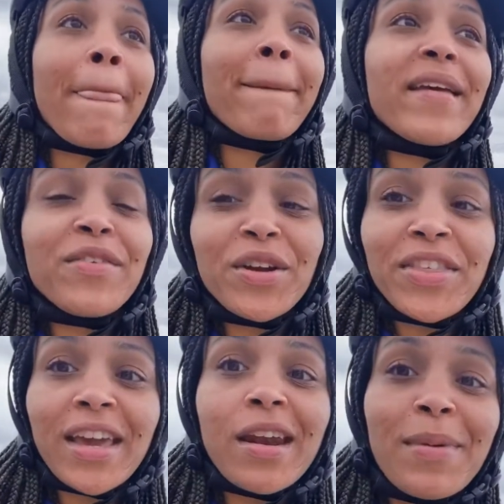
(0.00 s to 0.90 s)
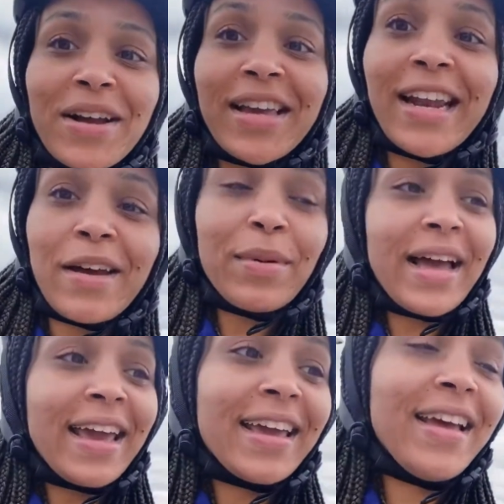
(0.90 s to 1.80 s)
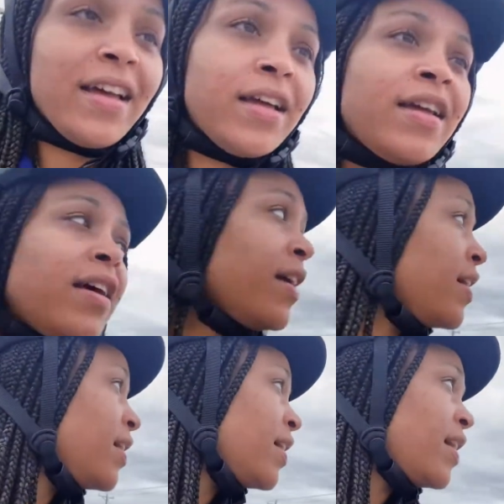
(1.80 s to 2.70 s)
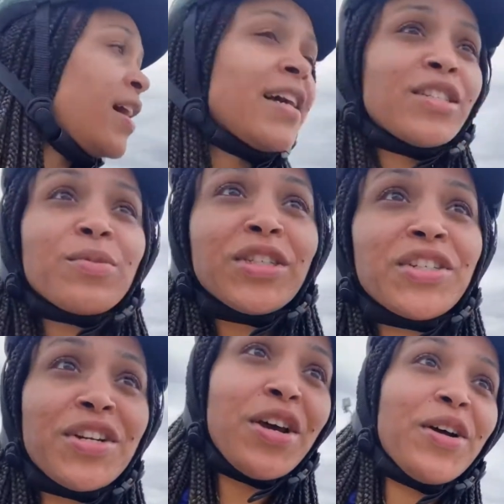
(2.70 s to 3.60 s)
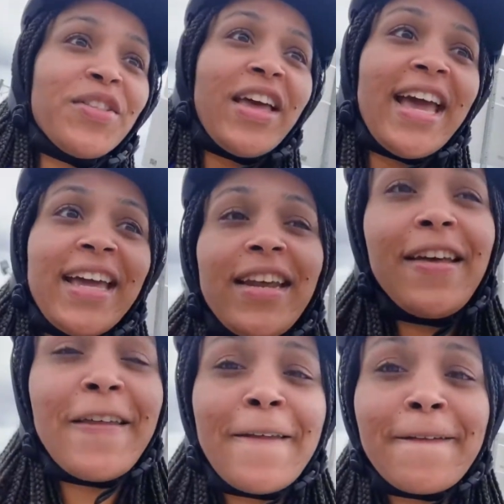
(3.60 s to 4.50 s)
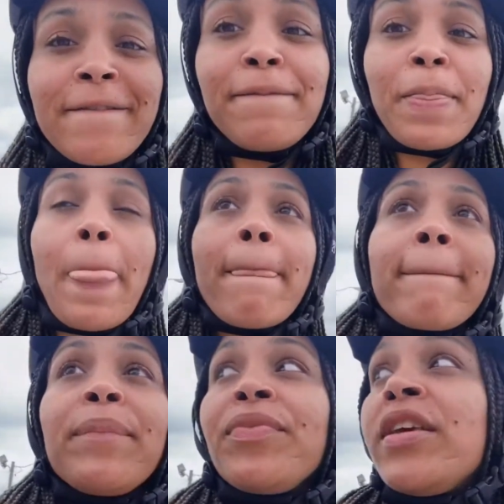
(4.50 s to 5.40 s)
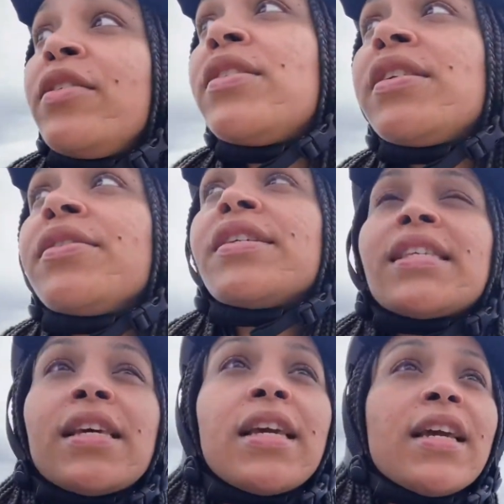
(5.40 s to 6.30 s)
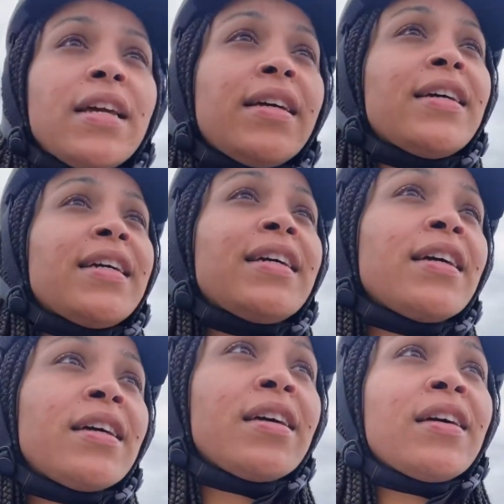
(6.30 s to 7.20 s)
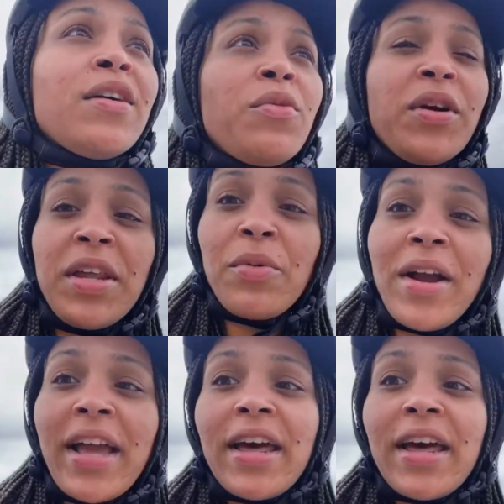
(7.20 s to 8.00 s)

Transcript: If you're thinking about getting a bike, I just want you to know that you seriously would get a workout